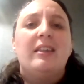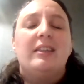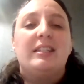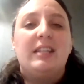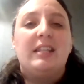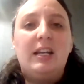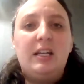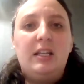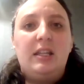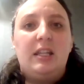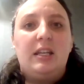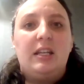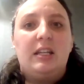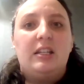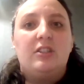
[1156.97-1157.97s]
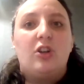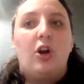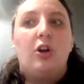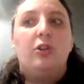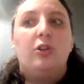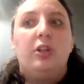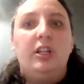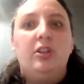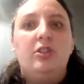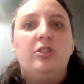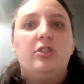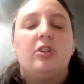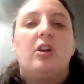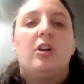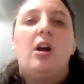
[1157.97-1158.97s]
The second thing is our leaders
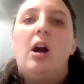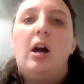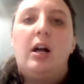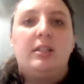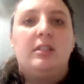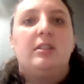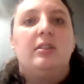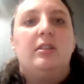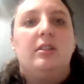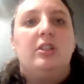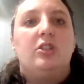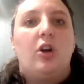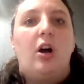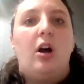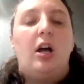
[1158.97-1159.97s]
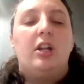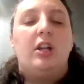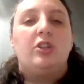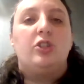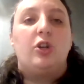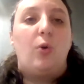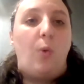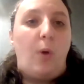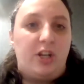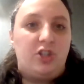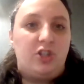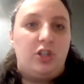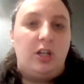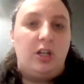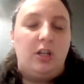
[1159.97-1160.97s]
are constantly taught to
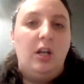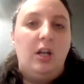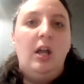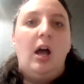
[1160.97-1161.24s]
question.